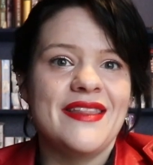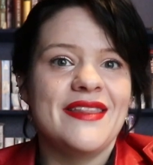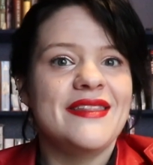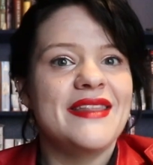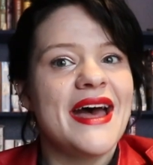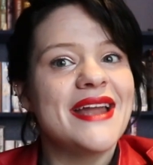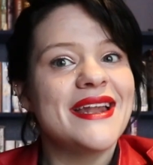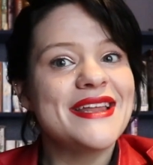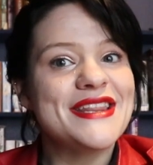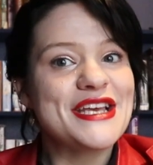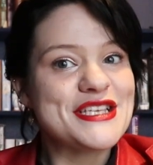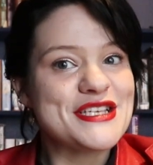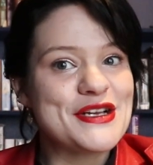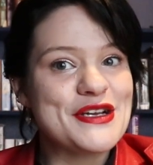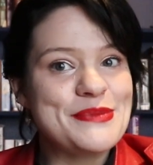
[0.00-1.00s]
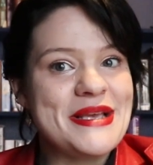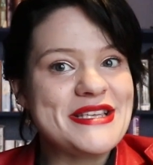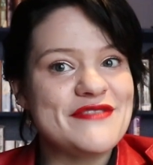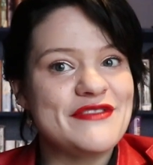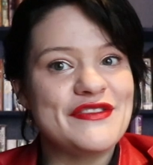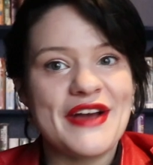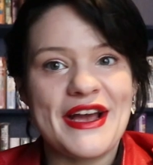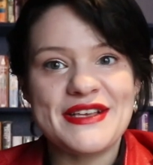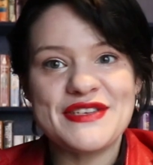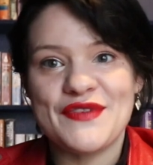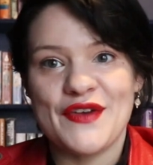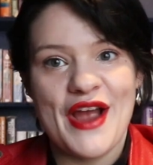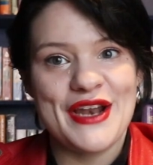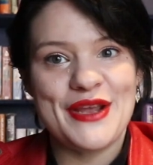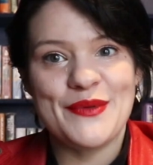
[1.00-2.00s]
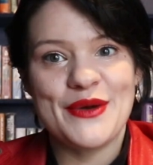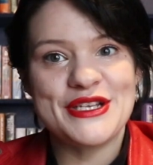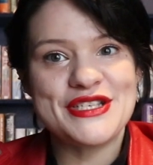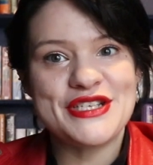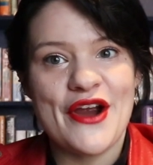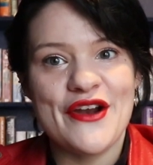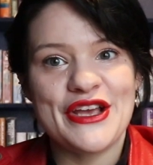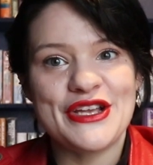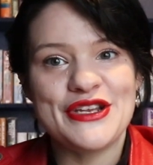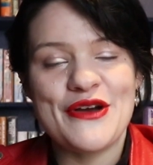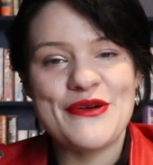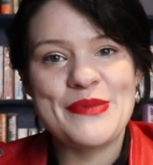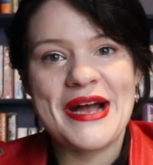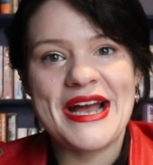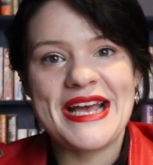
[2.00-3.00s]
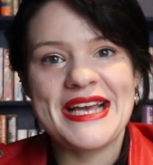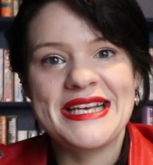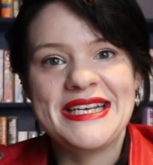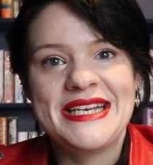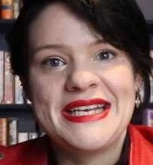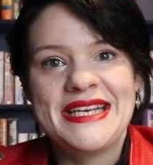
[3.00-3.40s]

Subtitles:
That, I think, is a good piece of advice for anyone starting a no-buy.